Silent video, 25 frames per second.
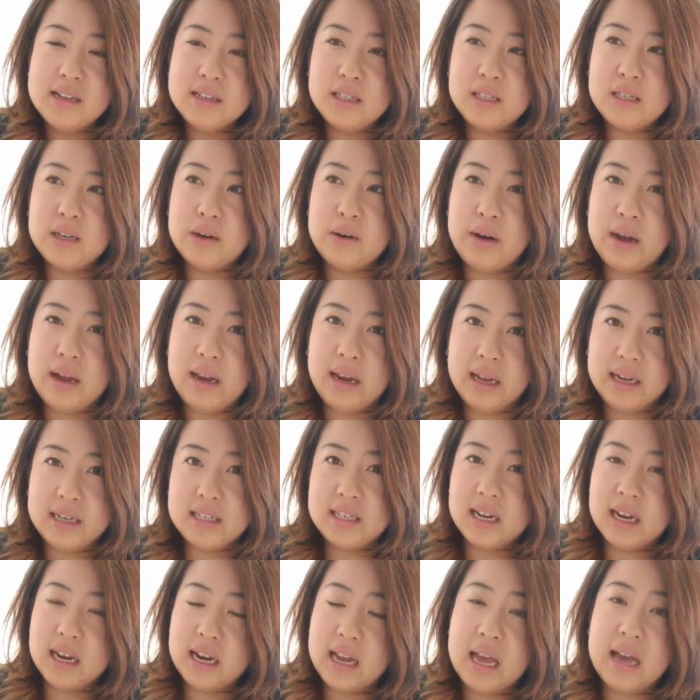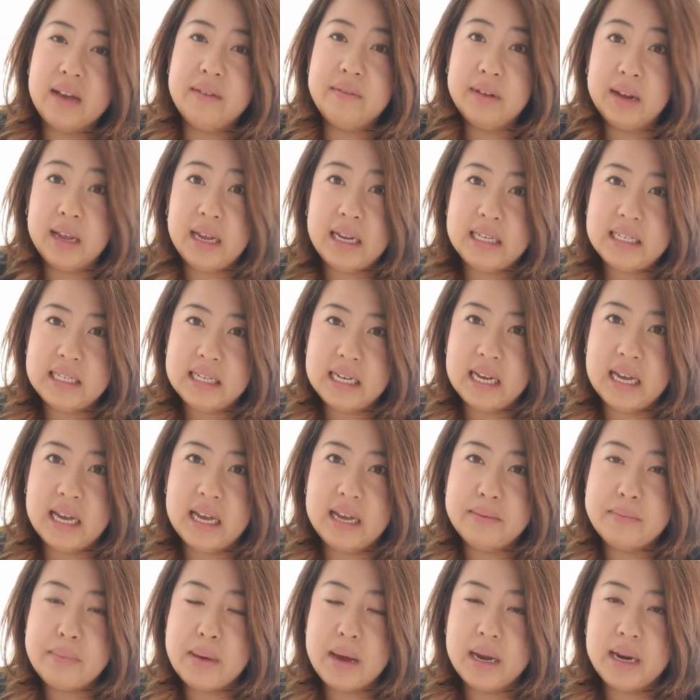So I like to kind of have an
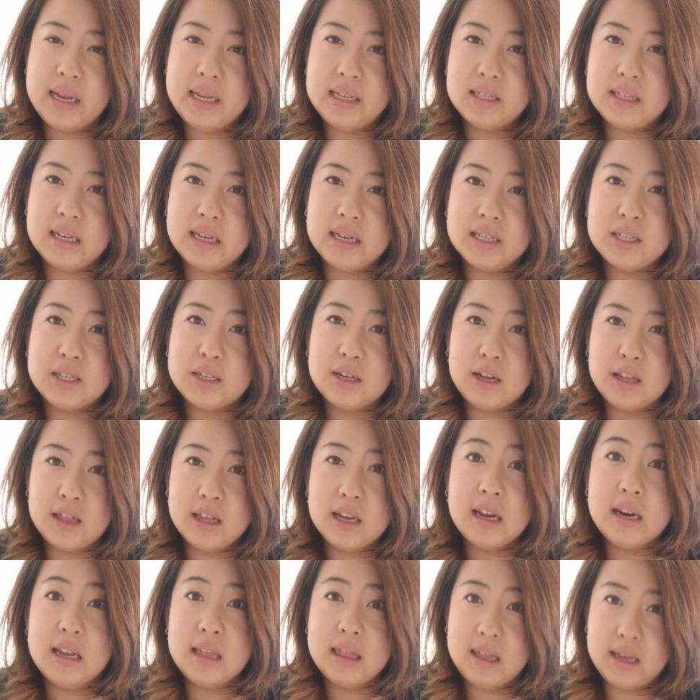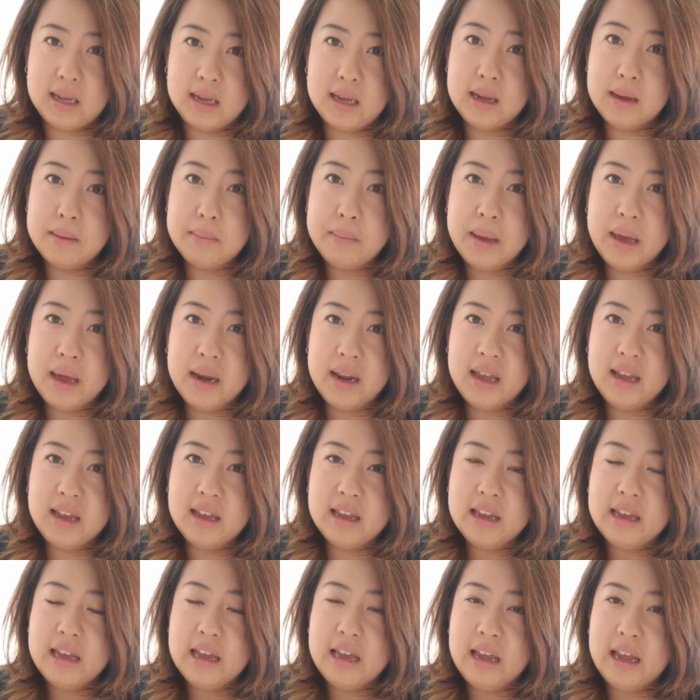idea about it so I can start kind of thinking about
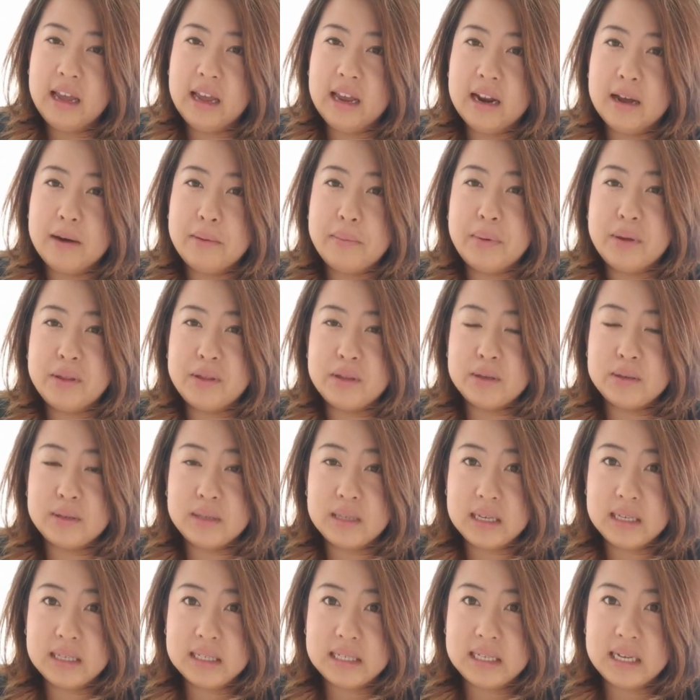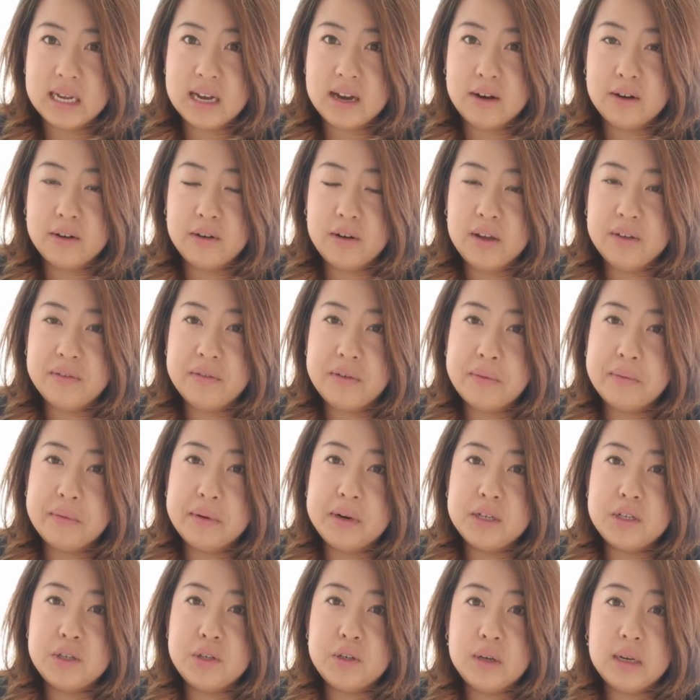it, and I'll put those things down. If I
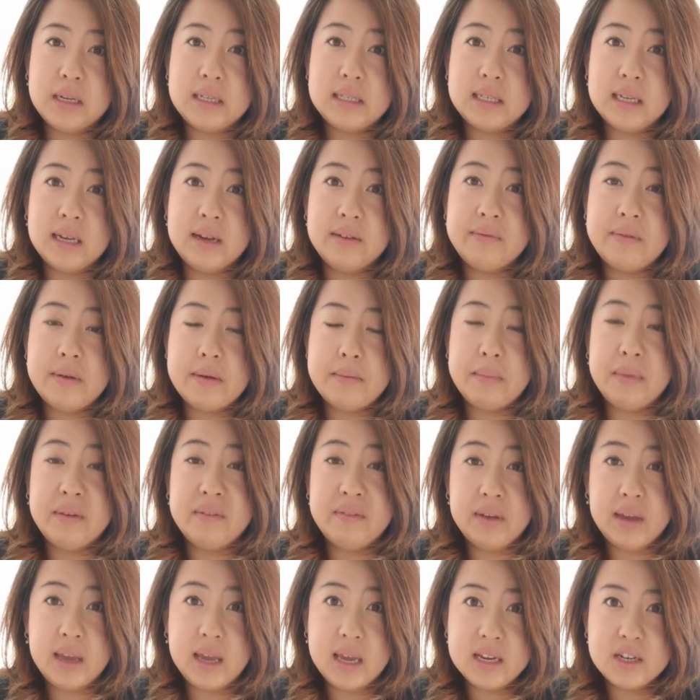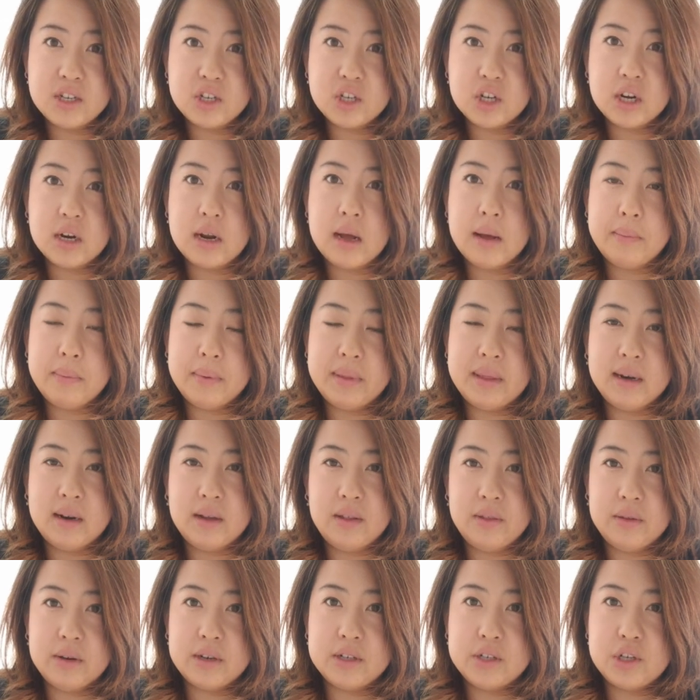wanted to do, let's say, a family vacation, I'll put that
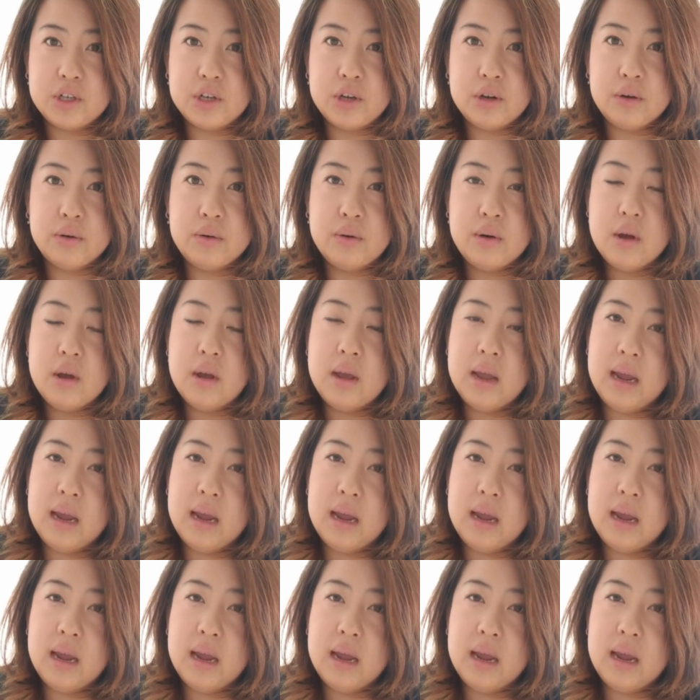on there too.